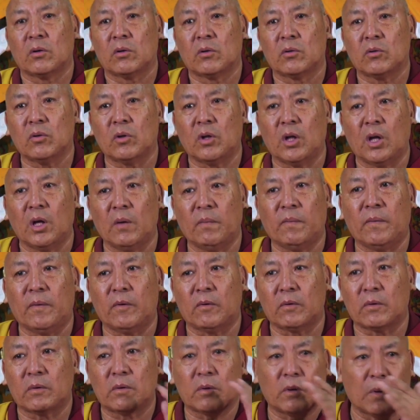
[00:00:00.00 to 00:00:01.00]
So
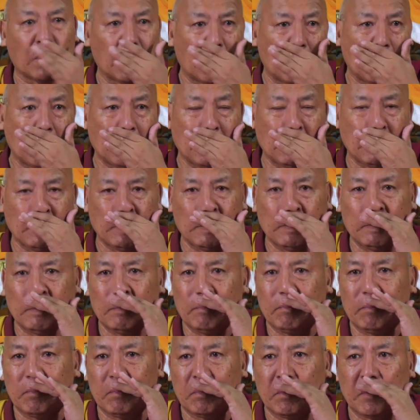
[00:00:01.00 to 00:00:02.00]
therefore,
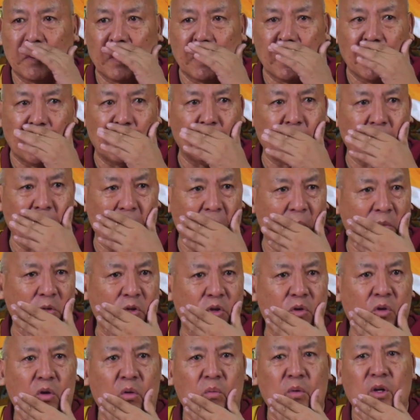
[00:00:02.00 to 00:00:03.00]
I'm, I'm
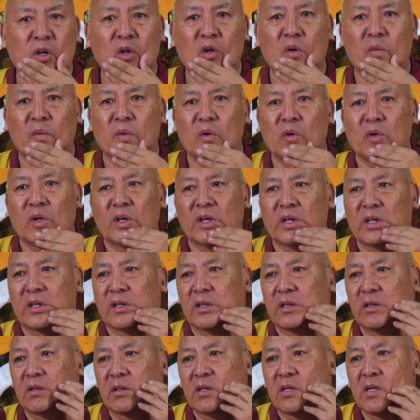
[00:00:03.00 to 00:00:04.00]
sure many of you are,
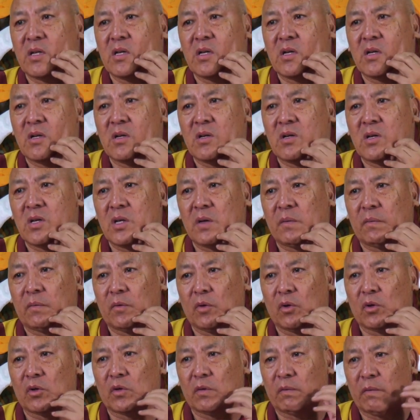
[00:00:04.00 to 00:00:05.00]
if
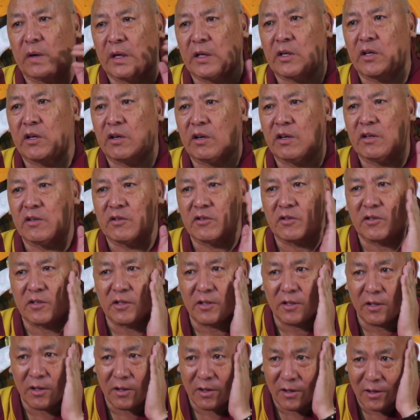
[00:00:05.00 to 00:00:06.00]
not
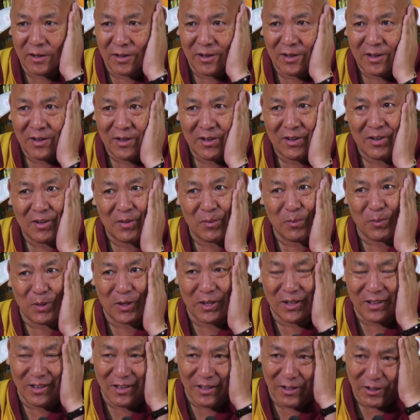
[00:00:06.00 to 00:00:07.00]
veterans,
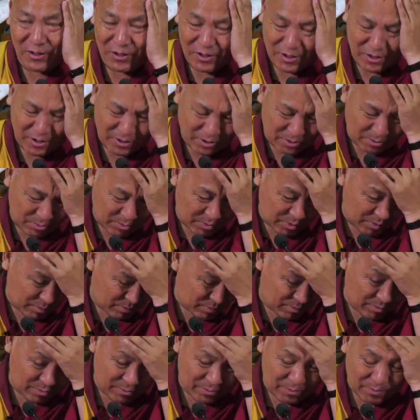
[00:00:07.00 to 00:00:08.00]
but at least
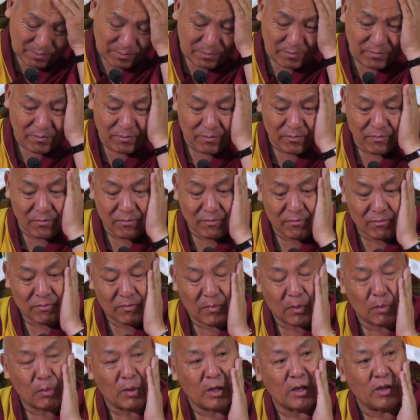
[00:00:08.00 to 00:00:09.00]

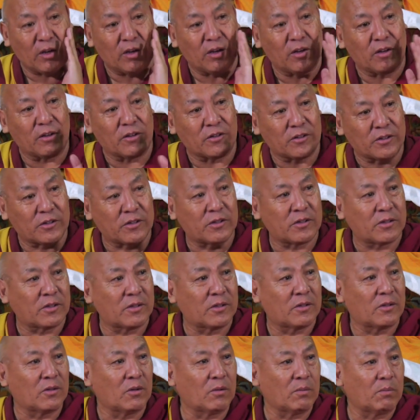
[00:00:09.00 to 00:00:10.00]
many
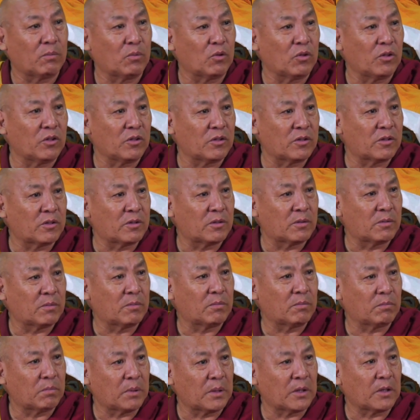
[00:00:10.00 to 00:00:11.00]
years of Buddhist
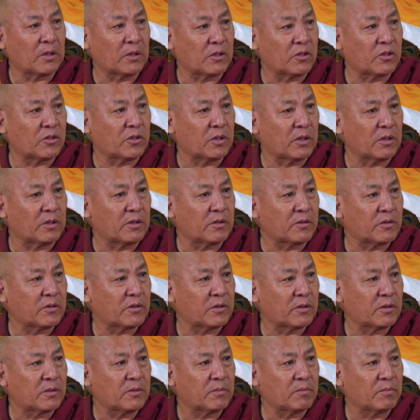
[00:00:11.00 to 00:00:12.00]

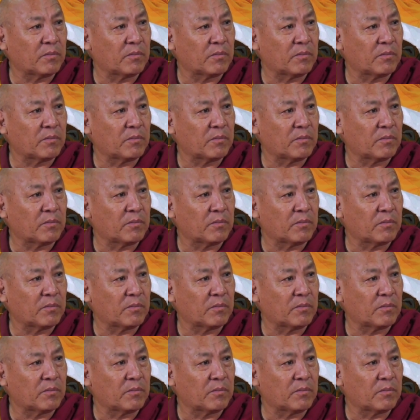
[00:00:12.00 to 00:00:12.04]
practitioners.